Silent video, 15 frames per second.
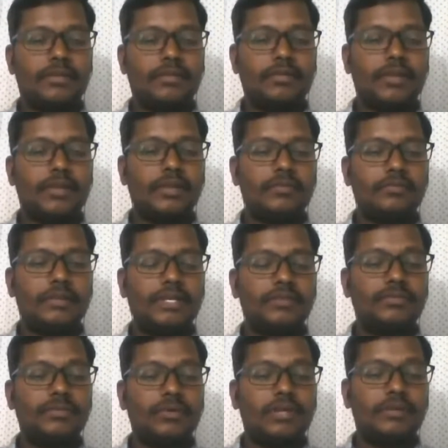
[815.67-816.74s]
Okay,
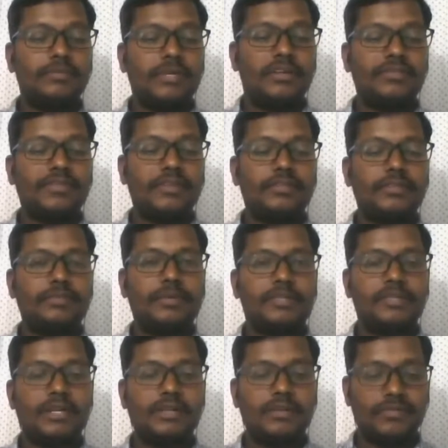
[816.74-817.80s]
Minnesota Multifaceted
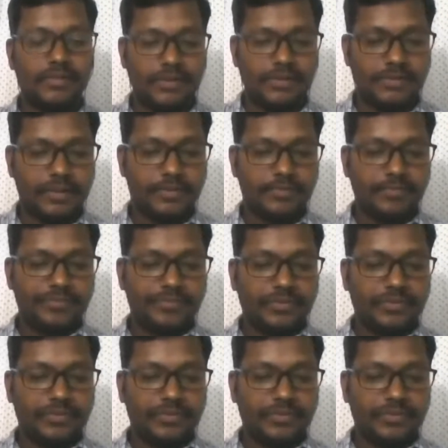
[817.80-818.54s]
Personality Inventory.